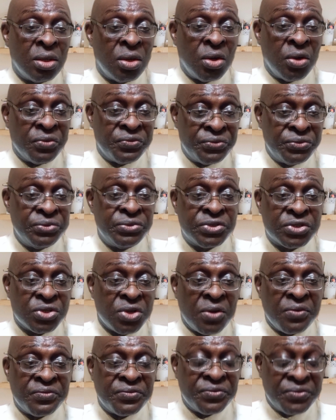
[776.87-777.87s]
of
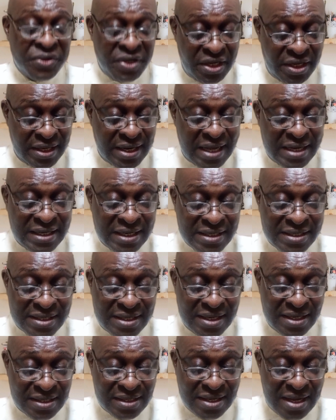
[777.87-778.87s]
foodstuff in Niger
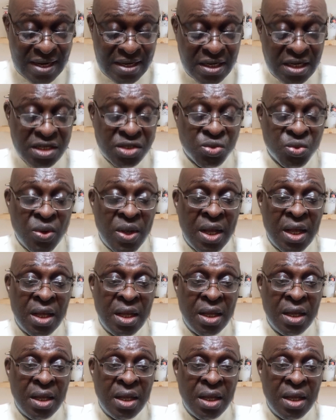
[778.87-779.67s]
State and elsewhere.